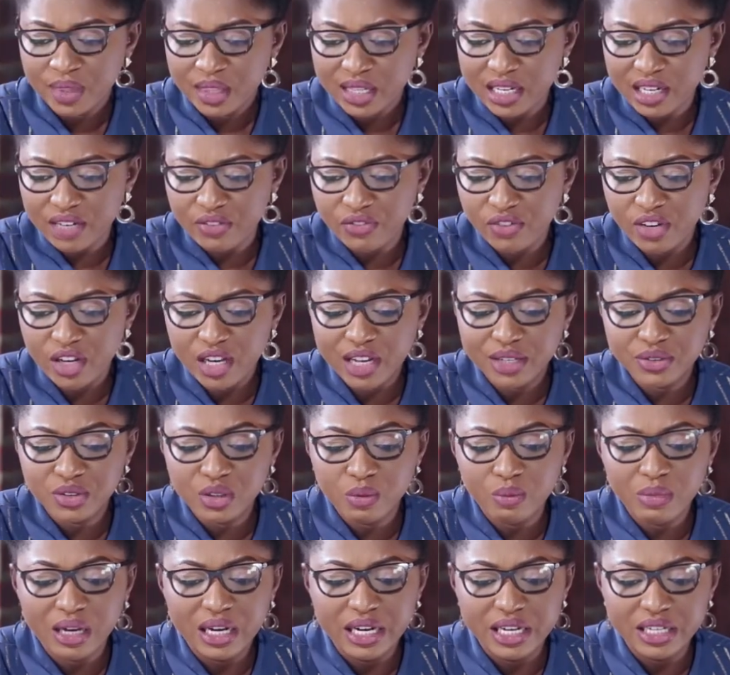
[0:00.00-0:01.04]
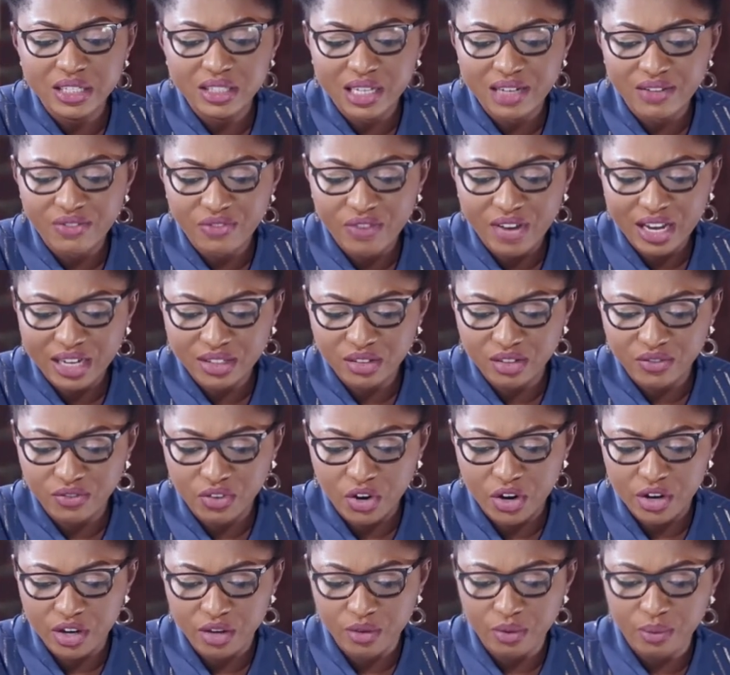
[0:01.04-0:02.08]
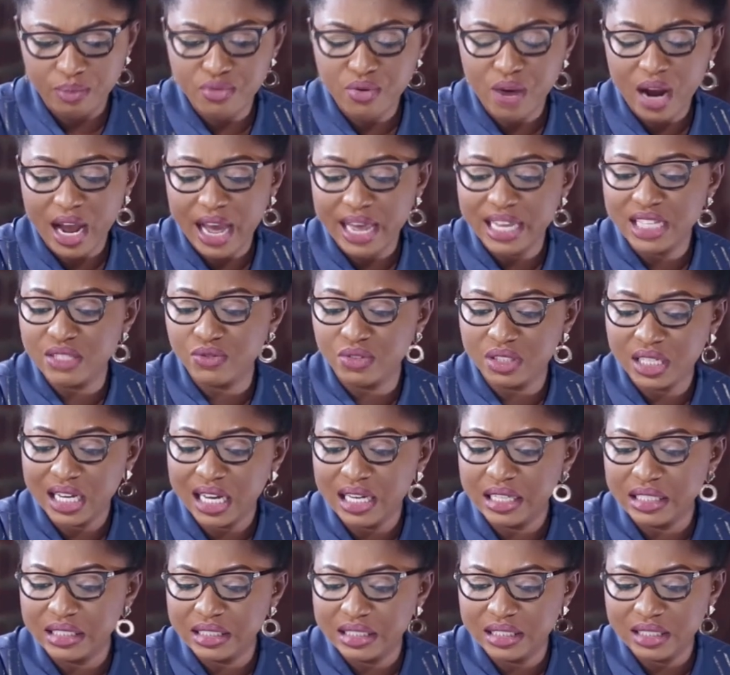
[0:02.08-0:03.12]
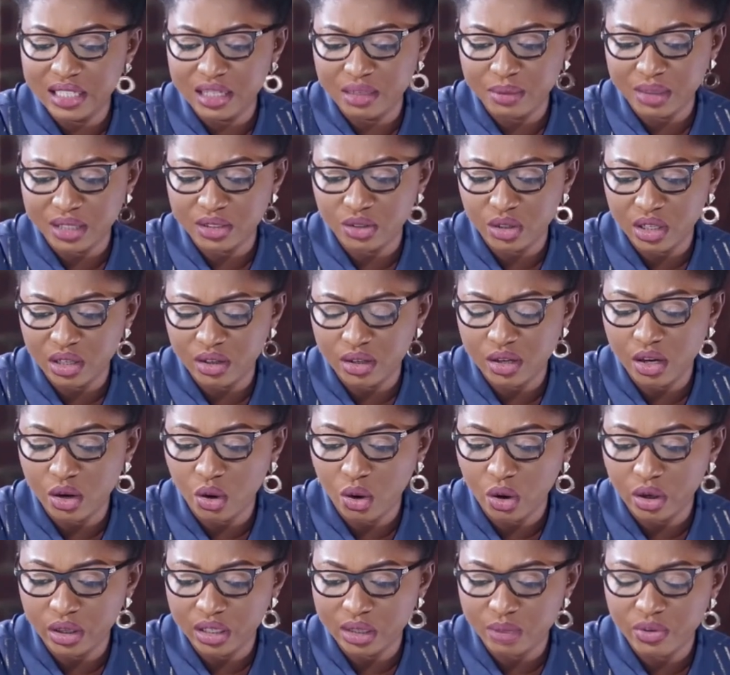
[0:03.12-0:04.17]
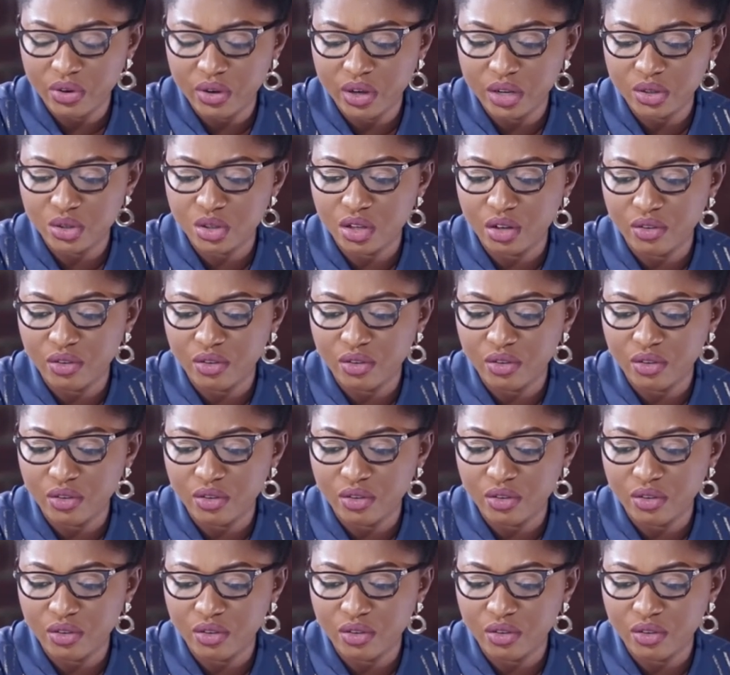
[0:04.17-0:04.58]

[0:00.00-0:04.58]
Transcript: that the failure to manage the effect of oil price volatility and particularly long periods